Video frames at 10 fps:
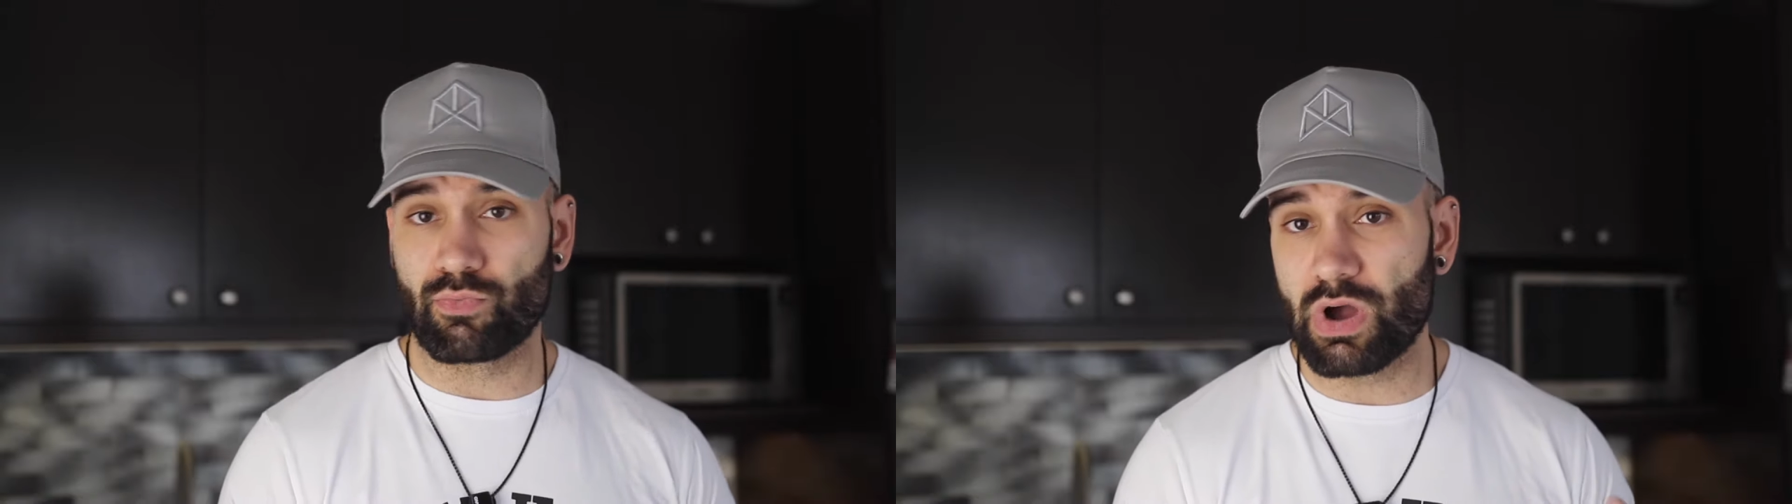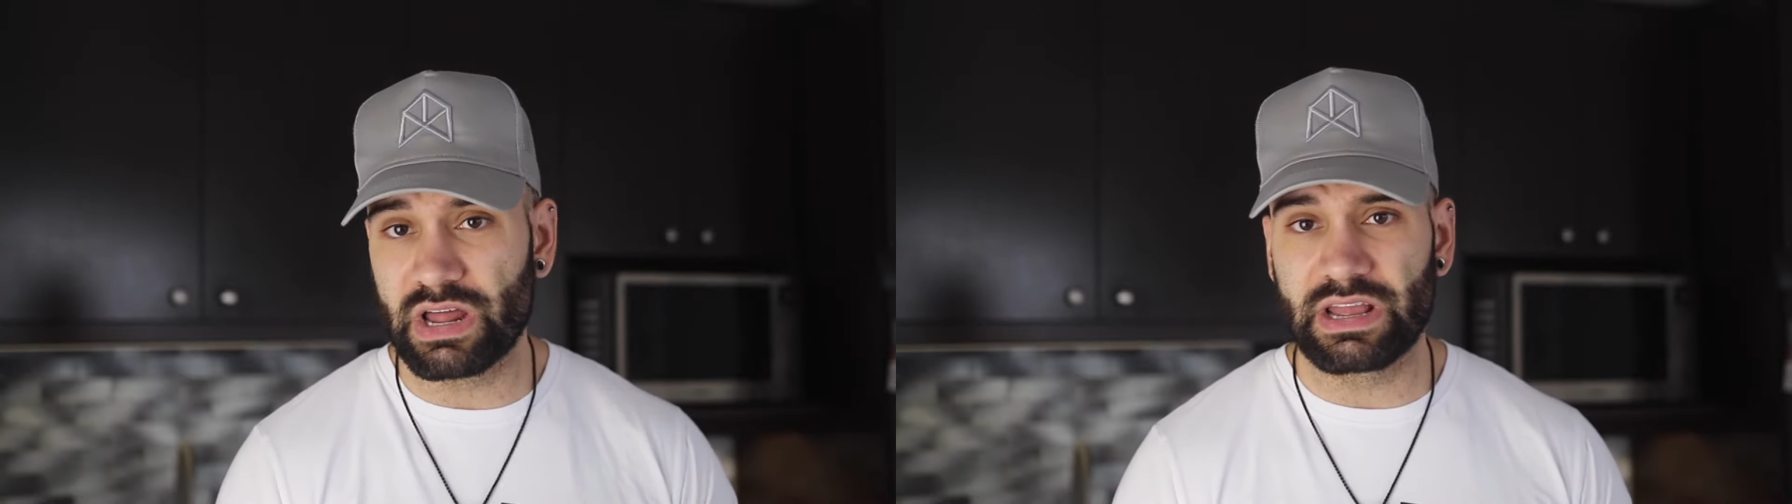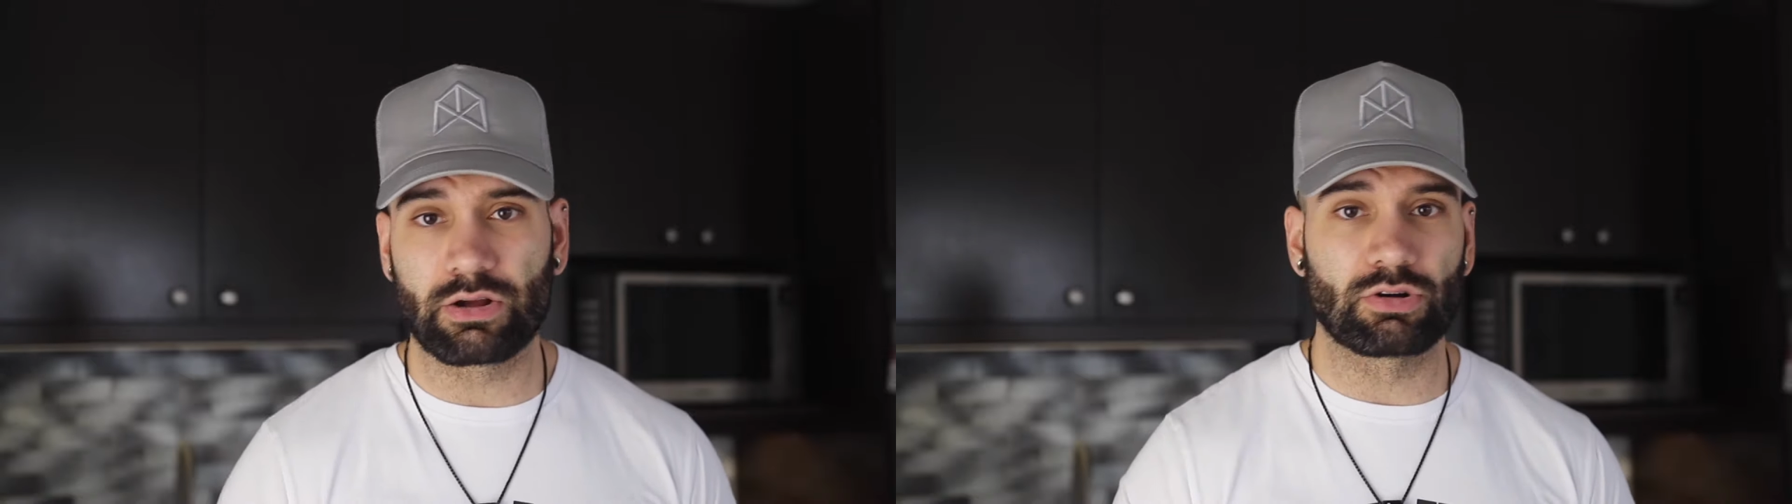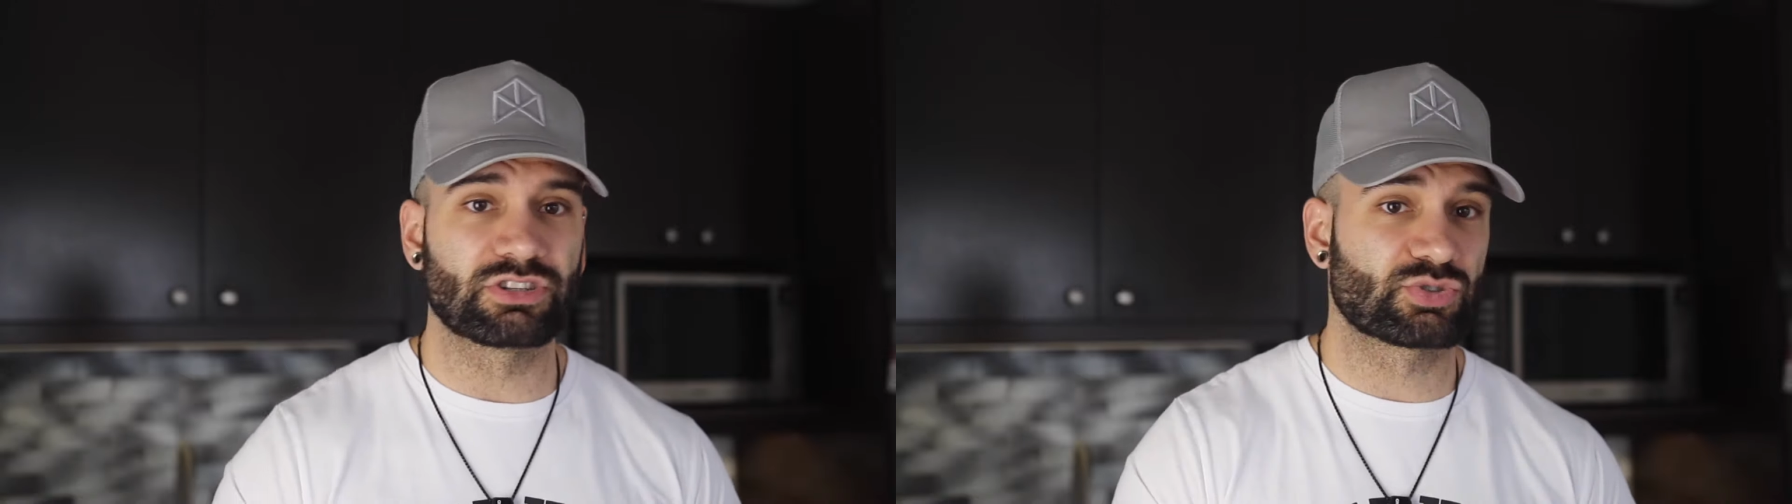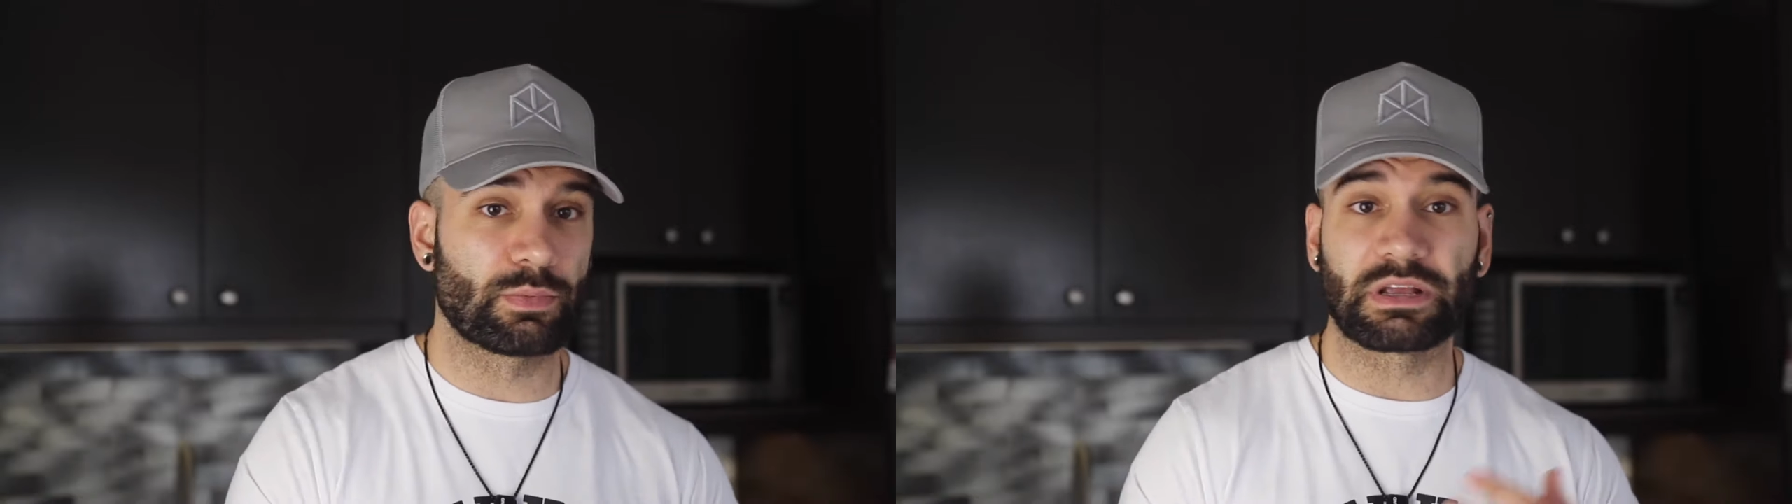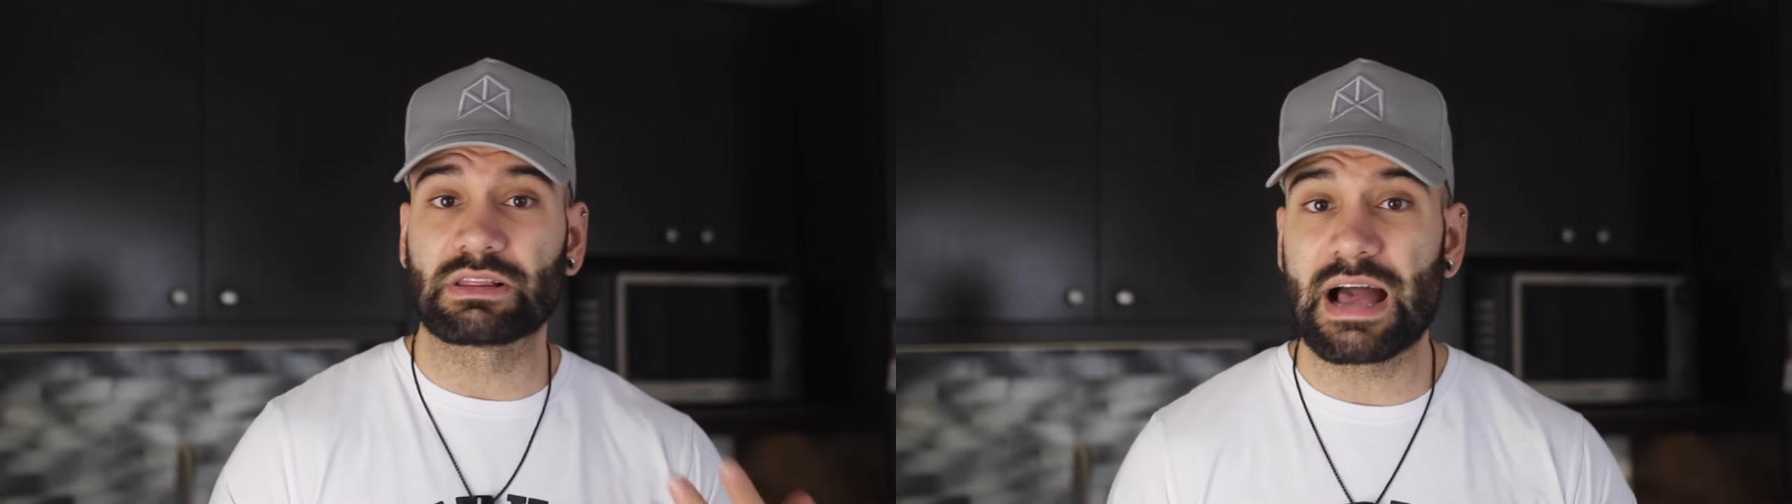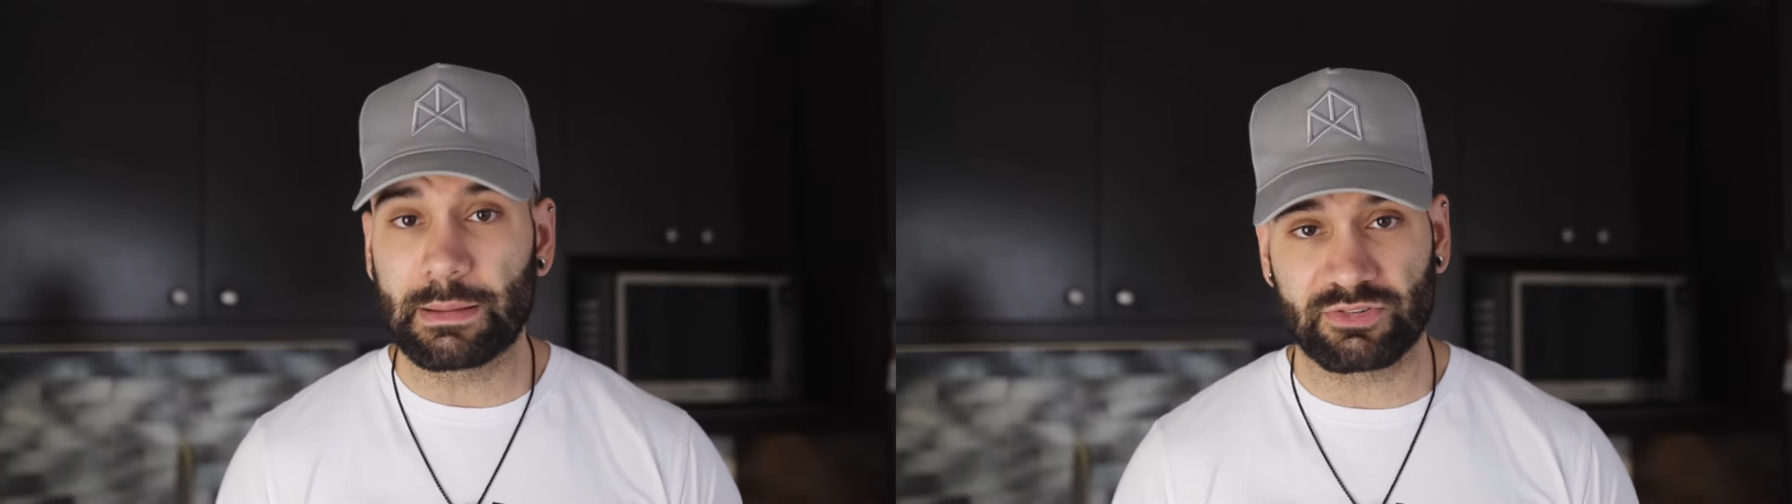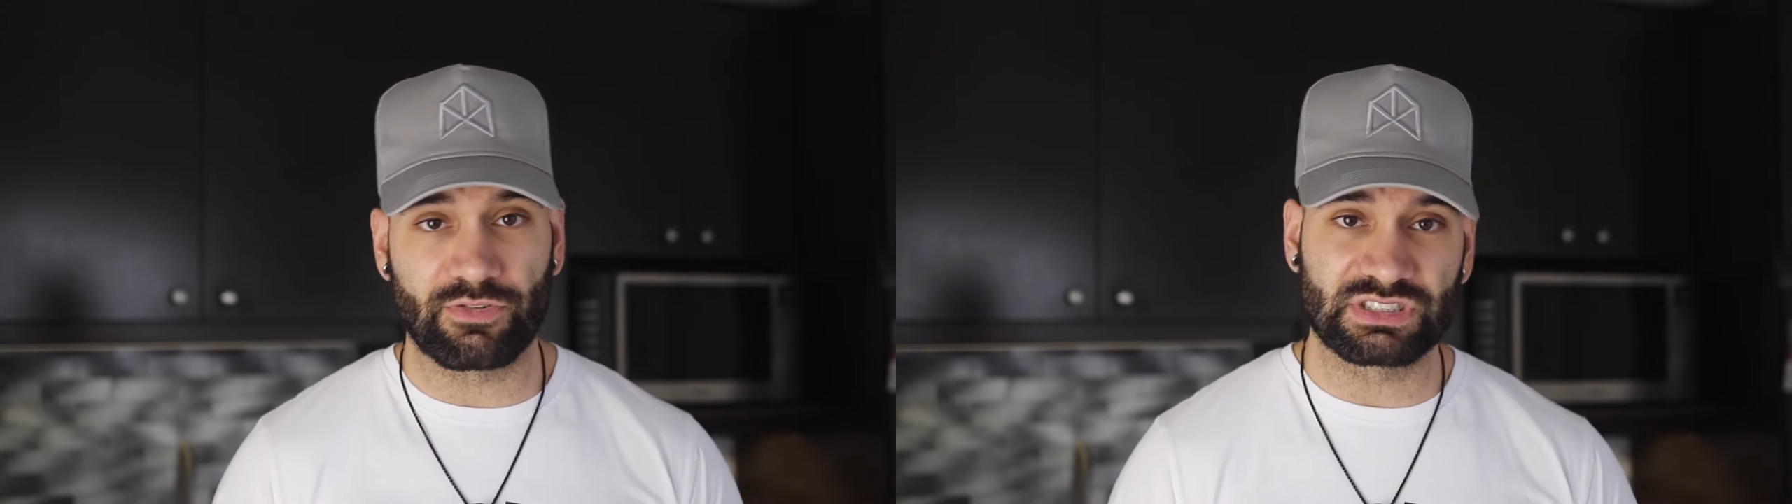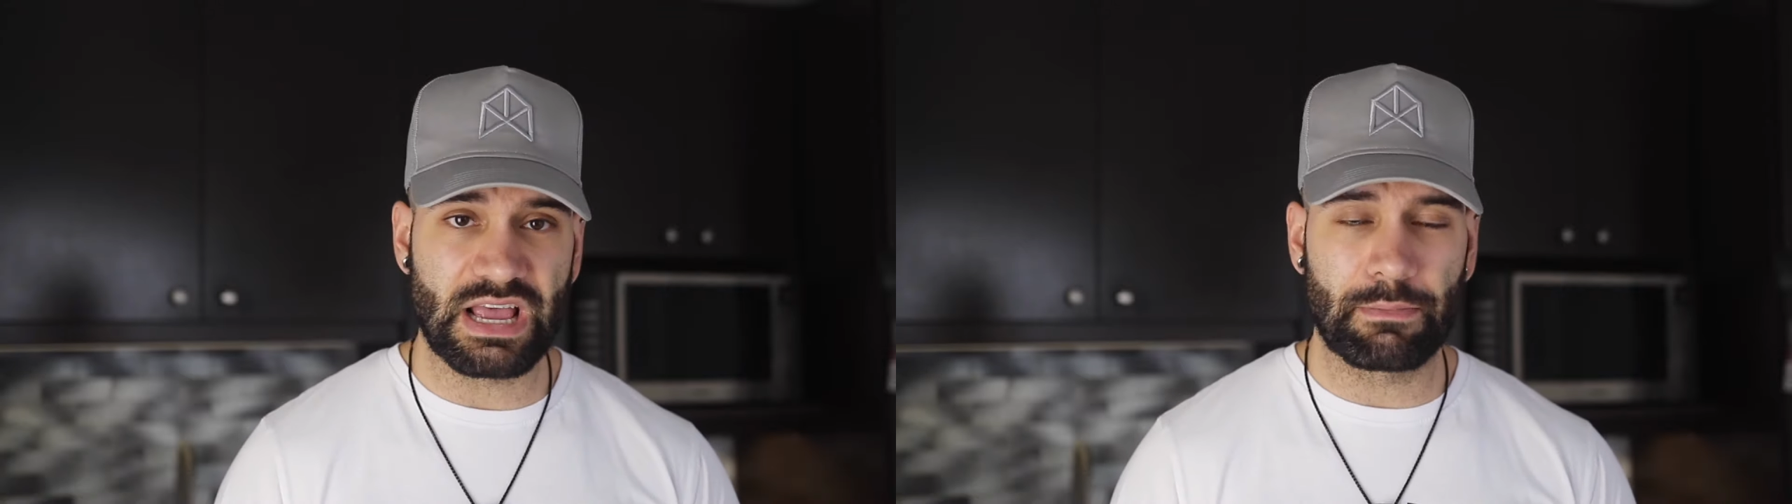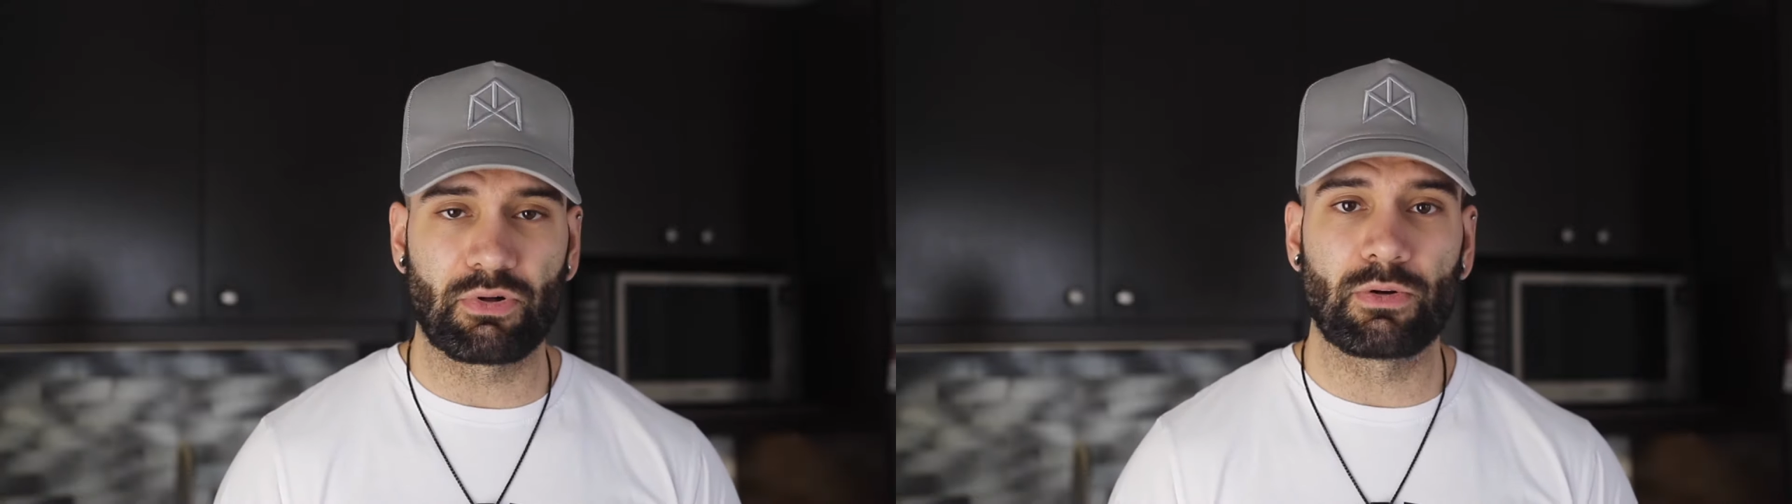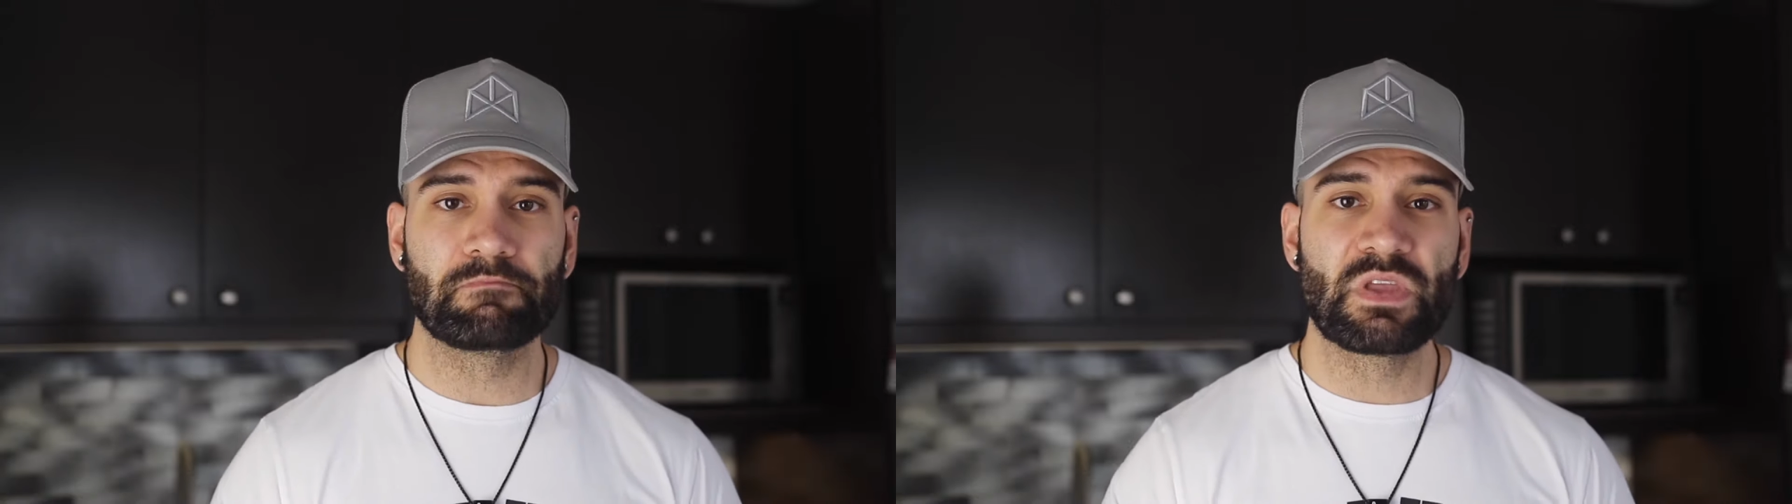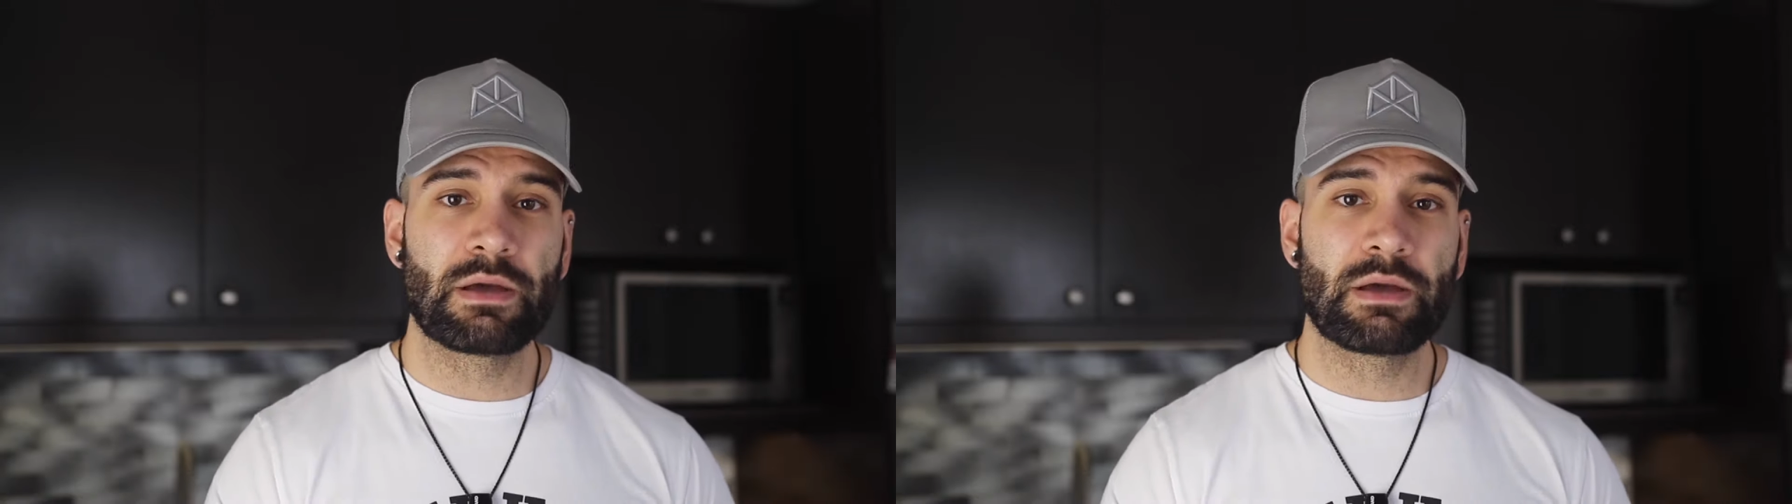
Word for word: running or swimming laps, for example.